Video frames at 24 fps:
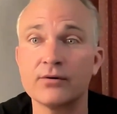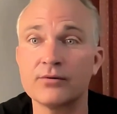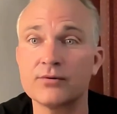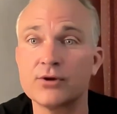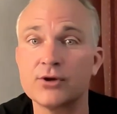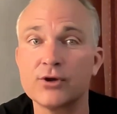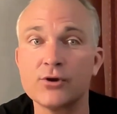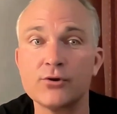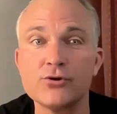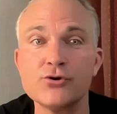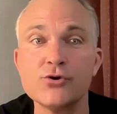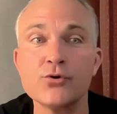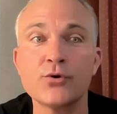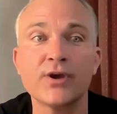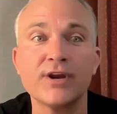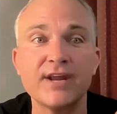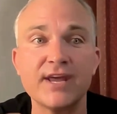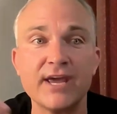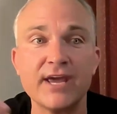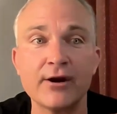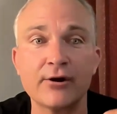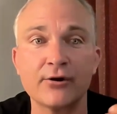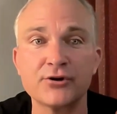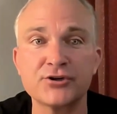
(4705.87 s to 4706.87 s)
You, you can
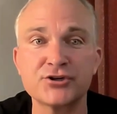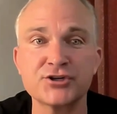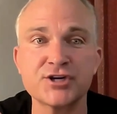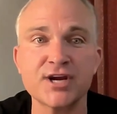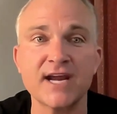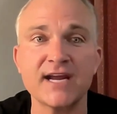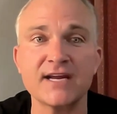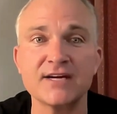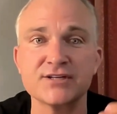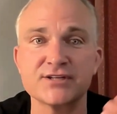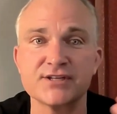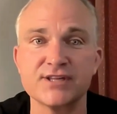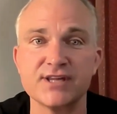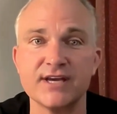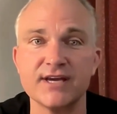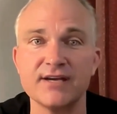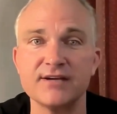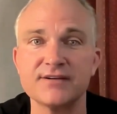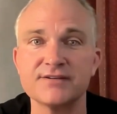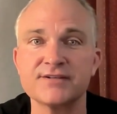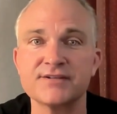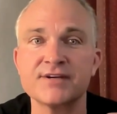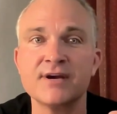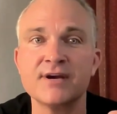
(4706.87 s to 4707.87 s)
interchange
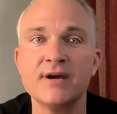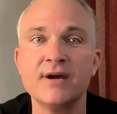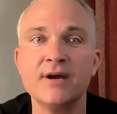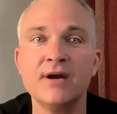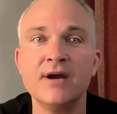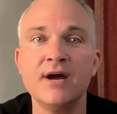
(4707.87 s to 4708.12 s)
these.